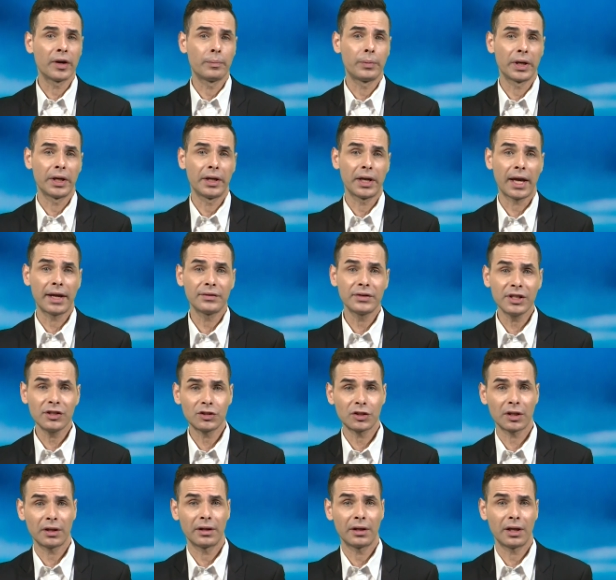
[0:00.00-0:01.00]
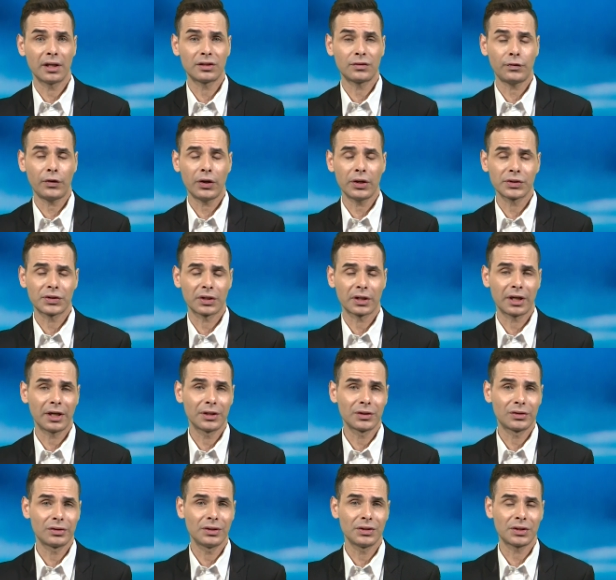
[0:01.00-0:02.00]
But at least uh, as far as the
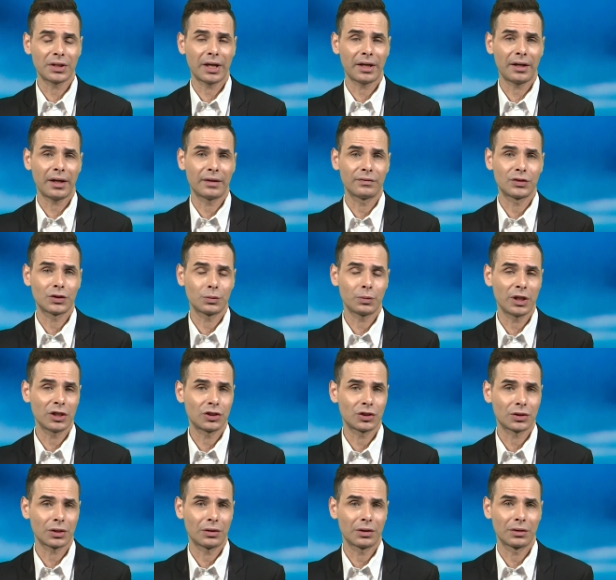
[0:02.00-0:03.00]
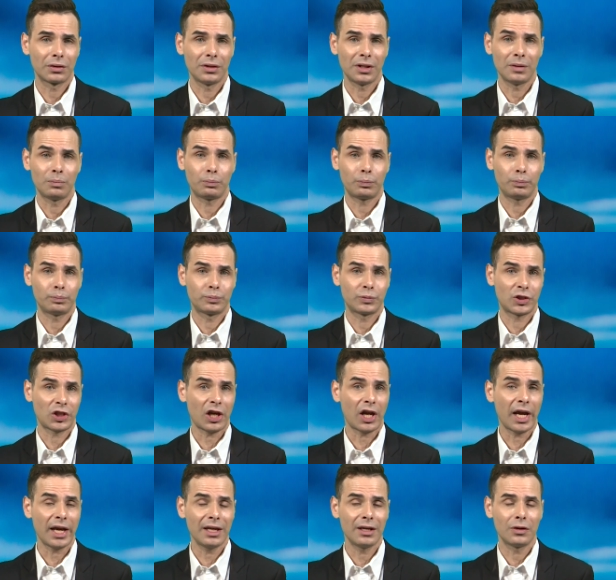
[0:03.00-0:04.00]
countries that have switched during the
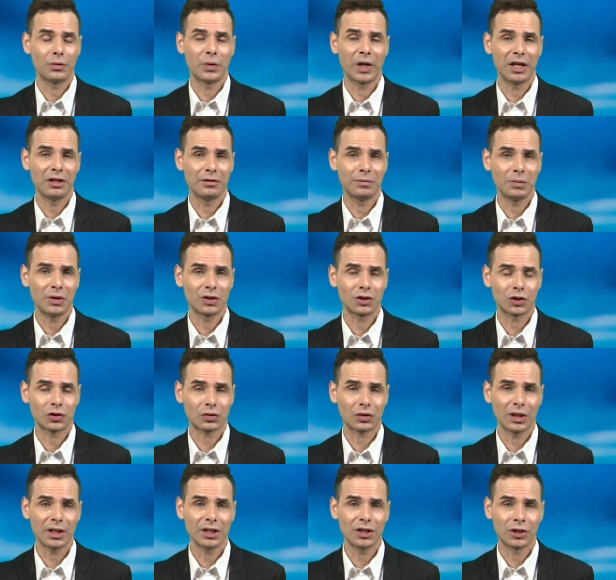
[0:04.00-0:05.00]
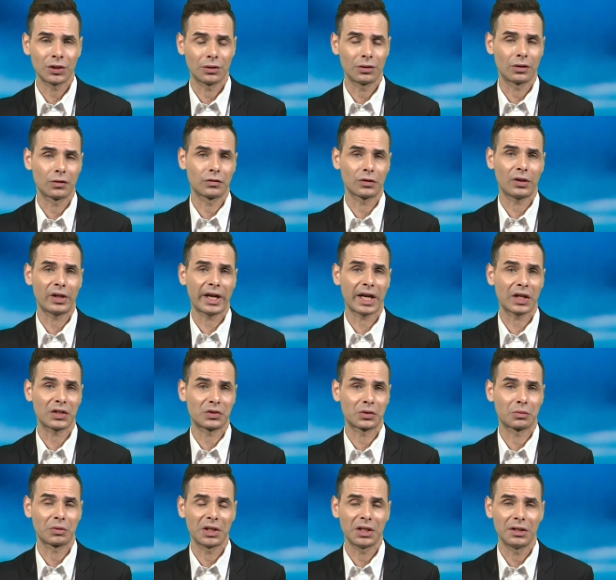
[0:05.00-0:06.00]
Tsai Ing-wen administration over the
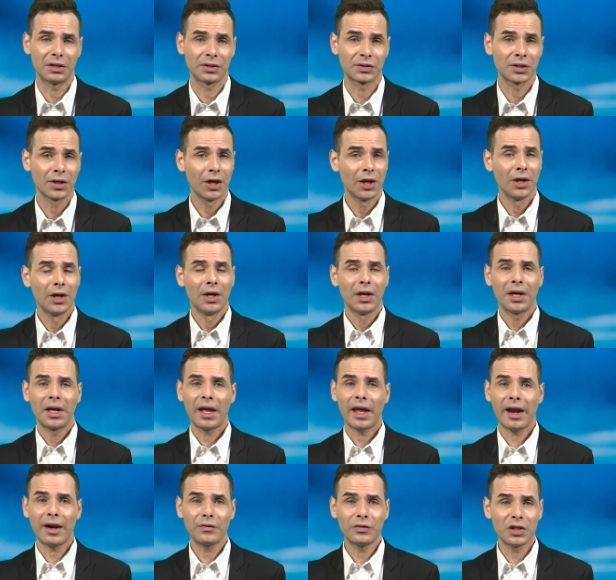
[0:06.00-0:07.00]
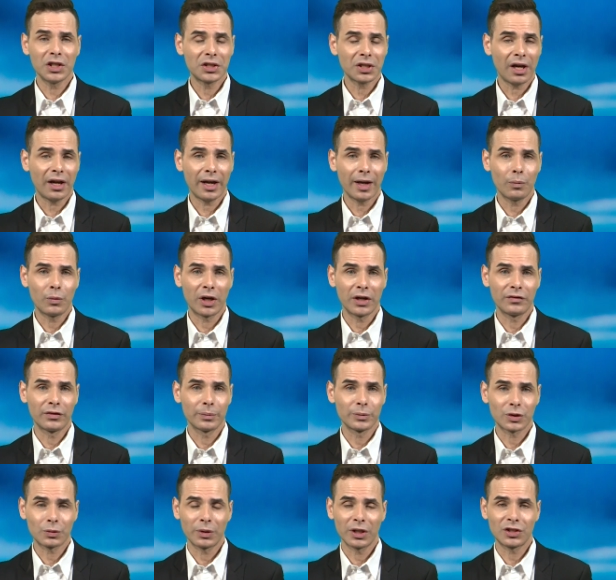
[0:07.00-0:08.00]
last three years, Every time one of
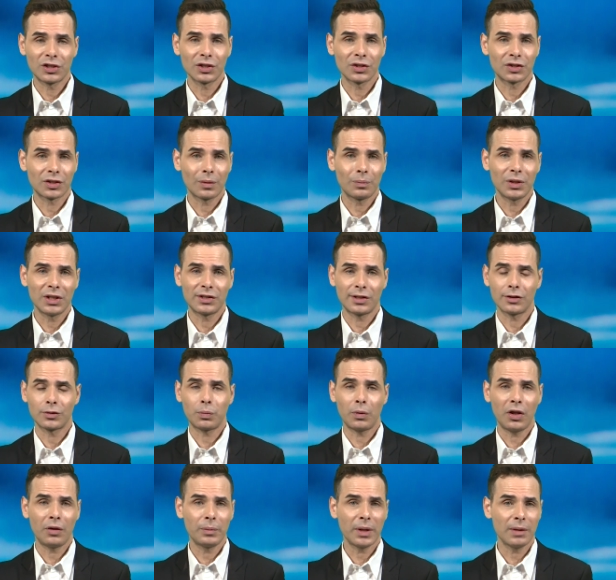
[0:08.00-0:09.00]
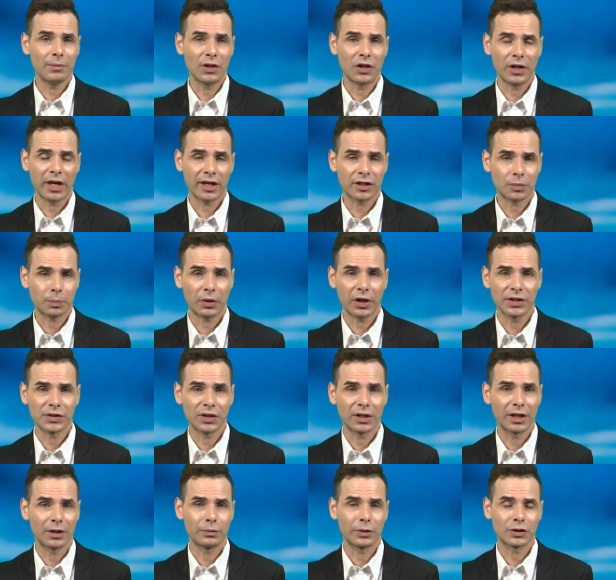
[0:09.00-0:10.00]
them switches, somebody says, well, maybe the next
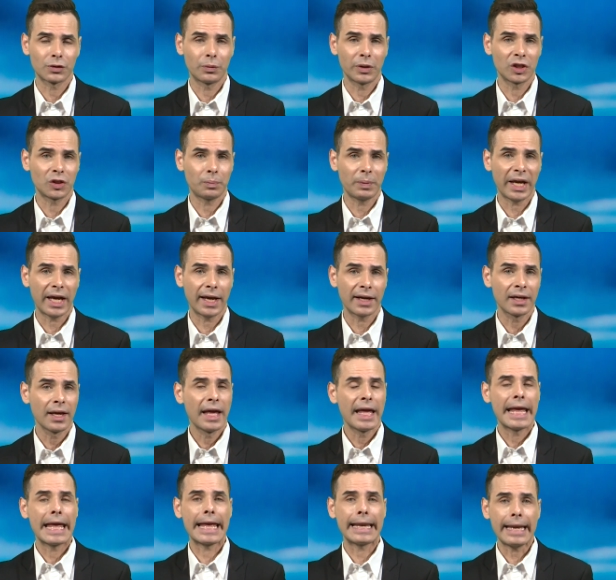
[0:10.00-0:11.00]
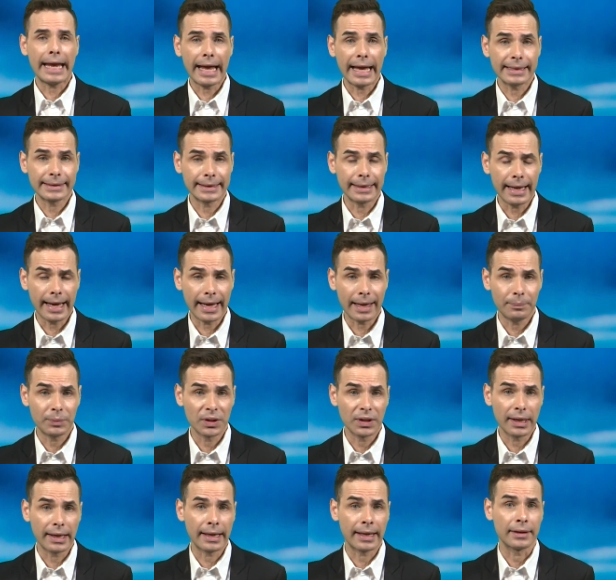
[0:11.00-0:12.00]
president will switch back. It hasn't
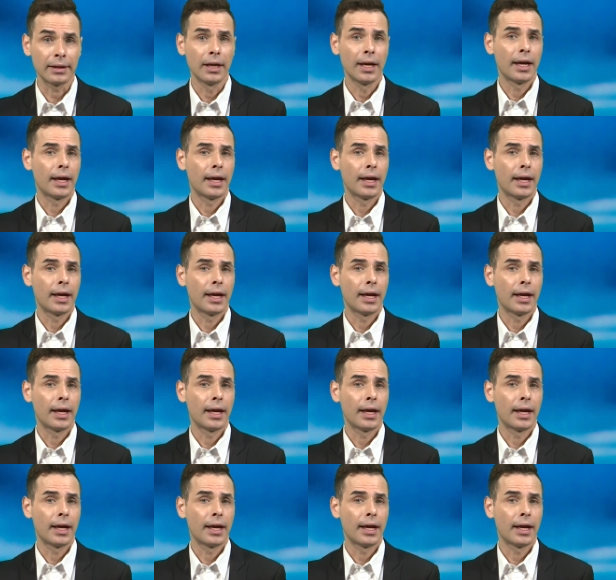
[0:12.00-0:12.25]
happened yet.